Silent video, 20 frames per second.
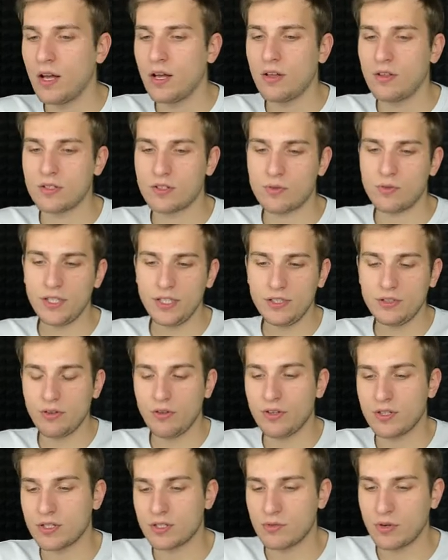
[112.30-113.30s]
Straight to
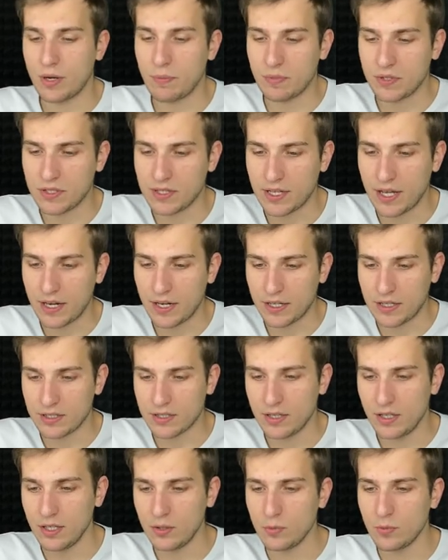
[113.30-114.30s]
the scraping
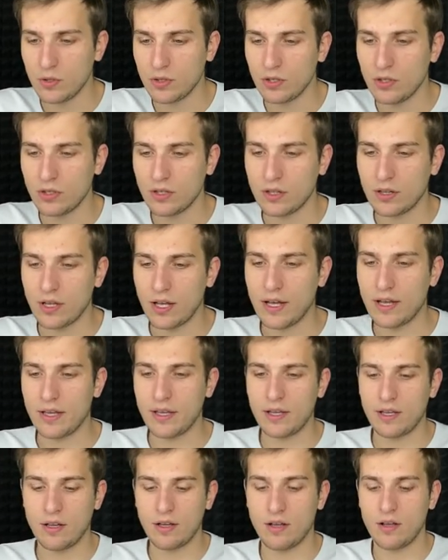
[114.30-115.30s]
settings, it will look
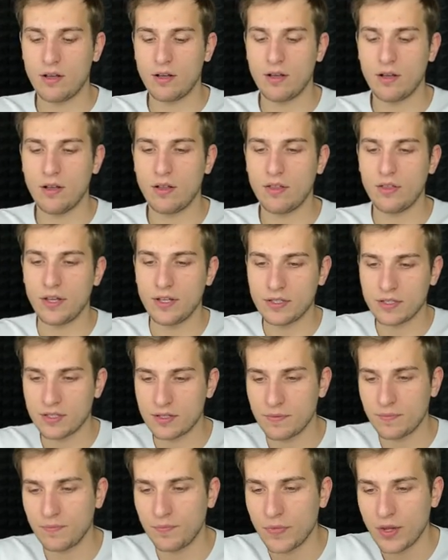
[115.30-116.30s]
like
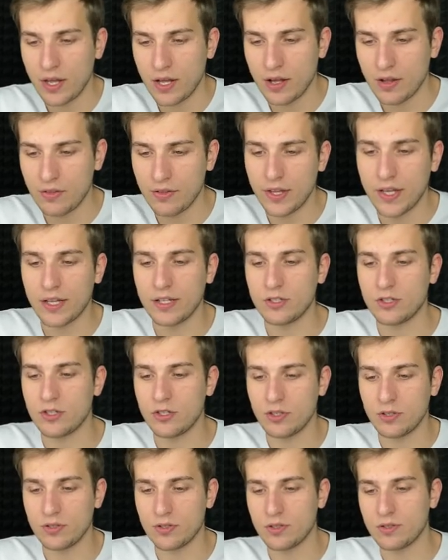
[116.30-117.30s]
this. Then
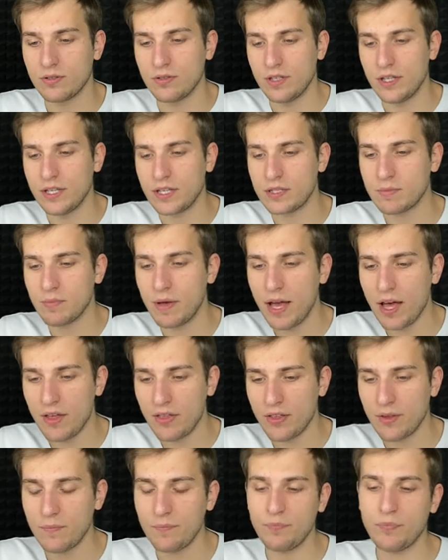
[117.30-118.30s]
choose
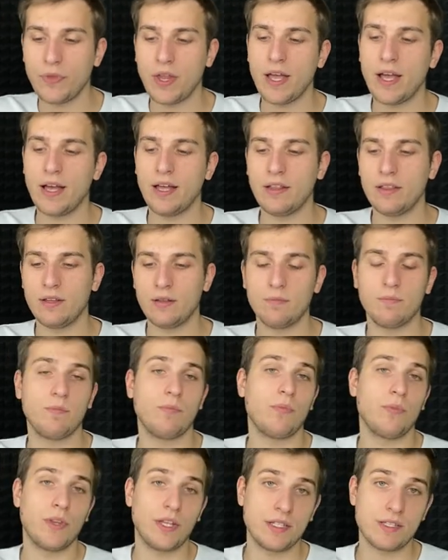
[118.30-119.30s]
XPath and
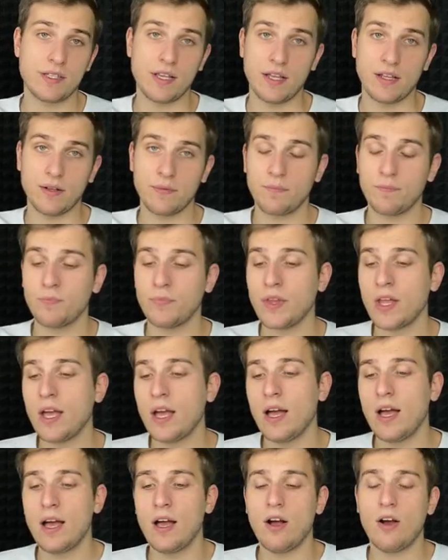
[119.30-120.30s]
that's it.
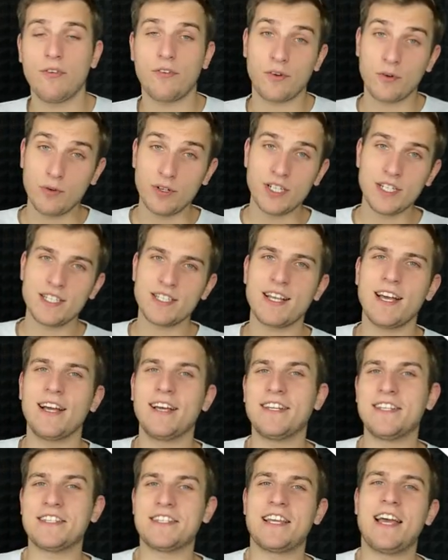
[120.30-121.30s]
Of course,
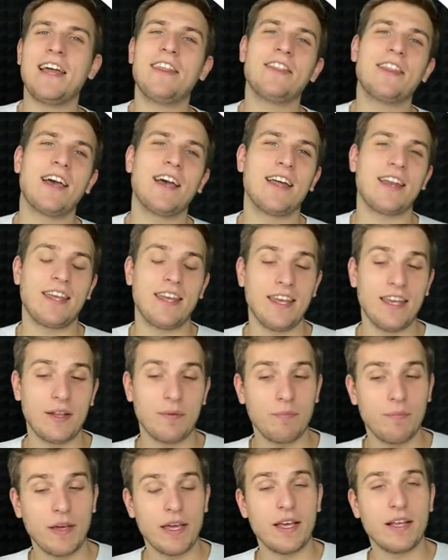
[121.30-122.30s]
I understand that
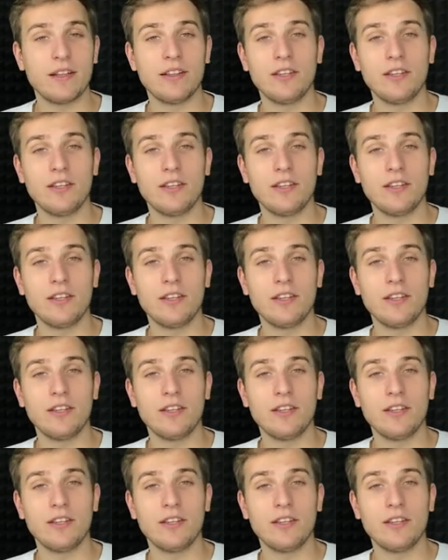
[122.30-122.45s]
it may